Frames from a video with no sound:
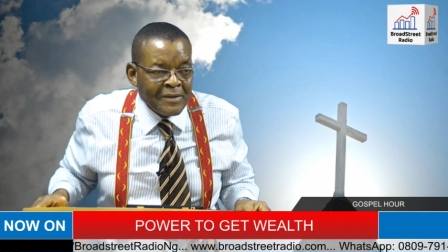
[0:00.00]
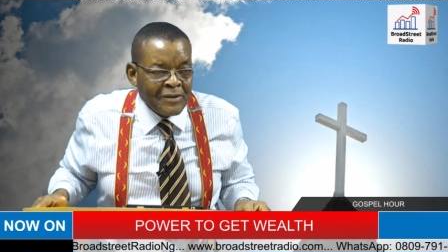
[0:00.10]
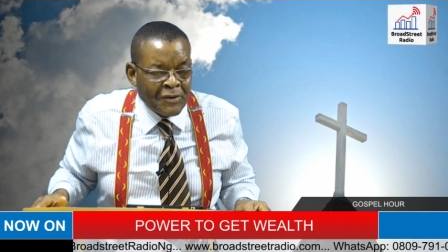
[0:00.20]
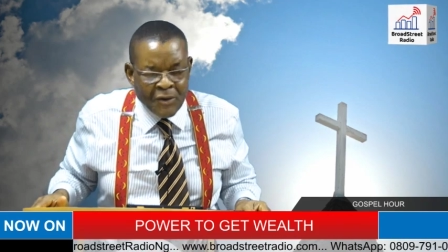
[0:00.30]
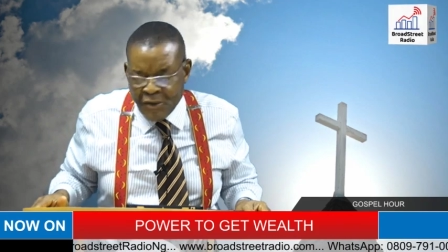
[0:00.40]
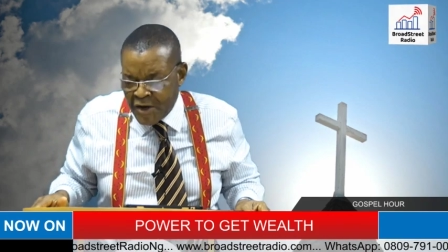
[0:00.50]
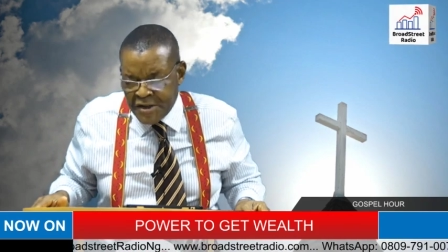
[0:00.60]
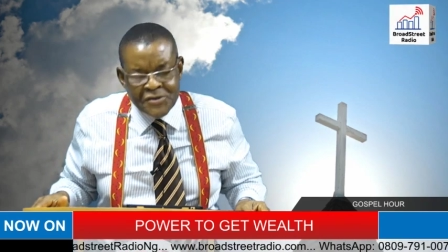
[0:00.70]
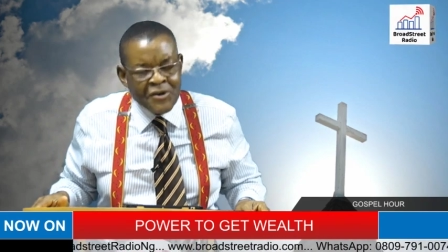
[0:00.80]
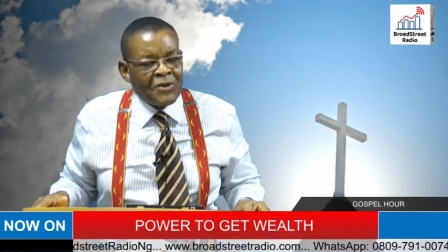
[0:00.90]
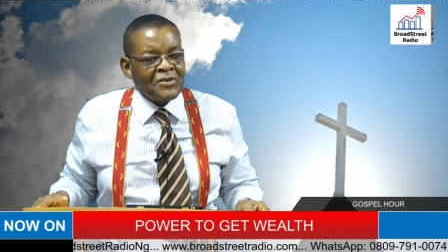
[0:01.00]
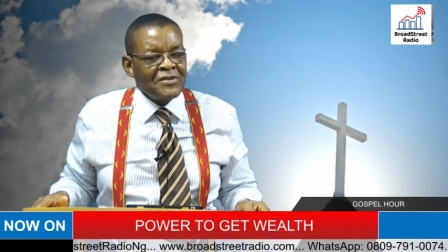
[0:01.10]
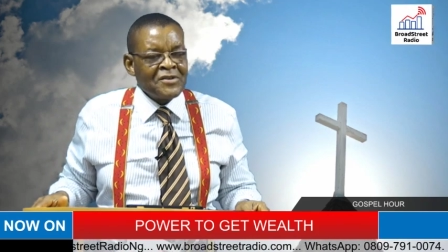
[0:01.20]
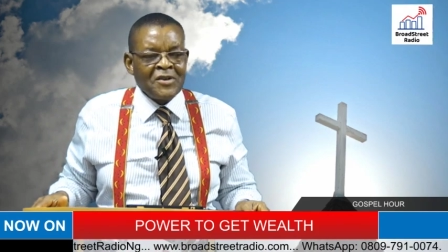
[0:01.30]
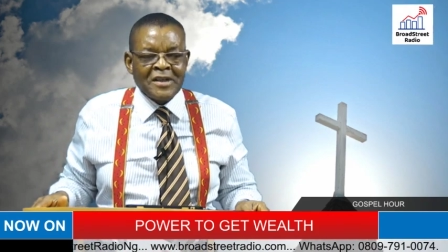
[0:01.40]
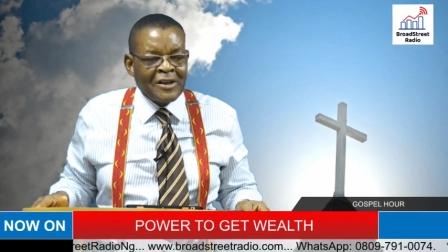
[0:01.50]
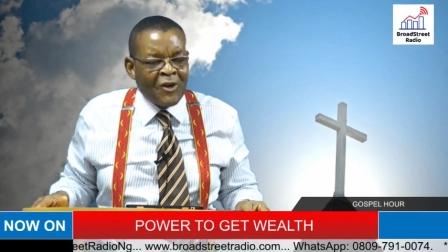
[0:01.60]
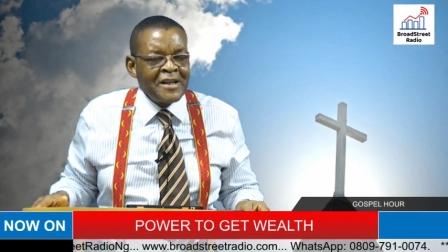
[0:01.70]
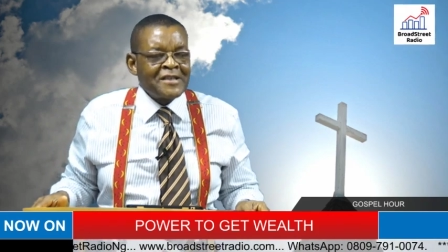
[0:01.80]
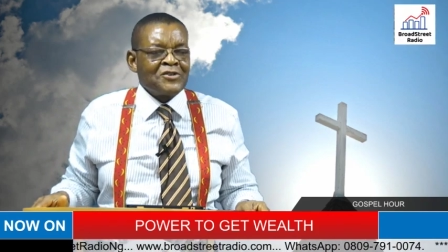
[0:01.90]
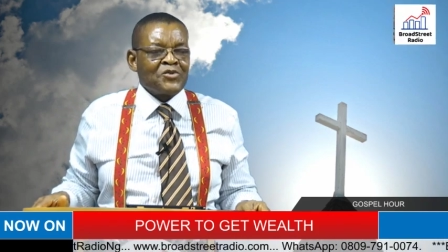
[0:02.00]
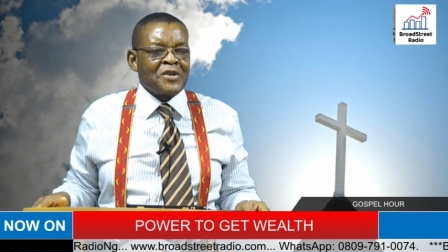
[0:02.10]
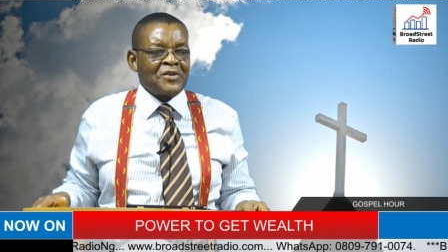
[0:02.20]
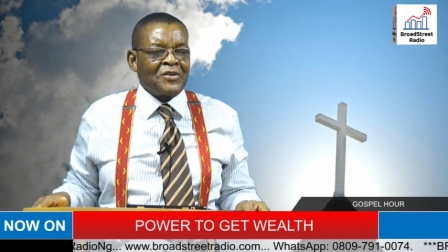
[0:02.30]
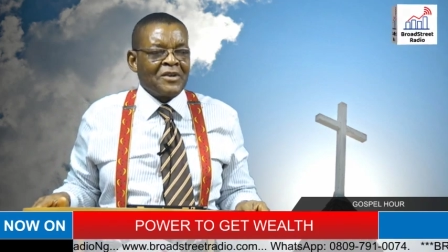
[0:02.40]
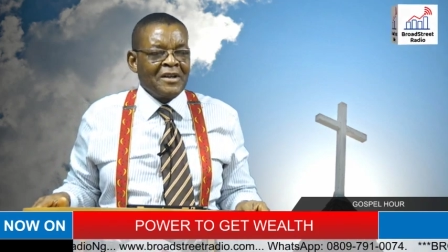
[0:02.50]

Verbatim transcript: No, no, it's not. It's not a lawless situation.